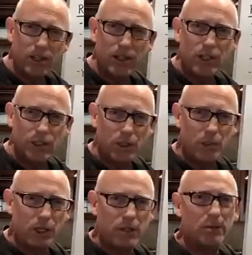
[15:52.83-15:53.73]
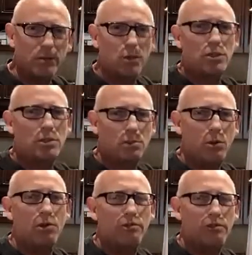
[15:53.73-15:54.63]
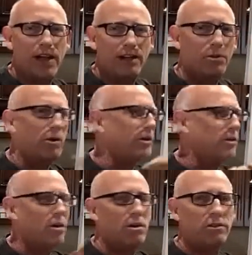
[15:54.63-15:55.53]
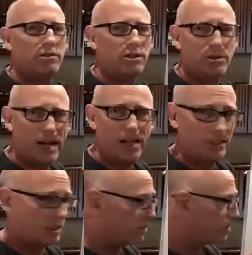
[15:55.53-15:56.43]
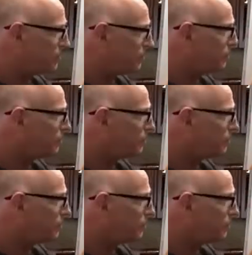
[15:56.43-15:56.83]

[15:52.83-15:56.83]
that should be the most important factor in all of your analysis.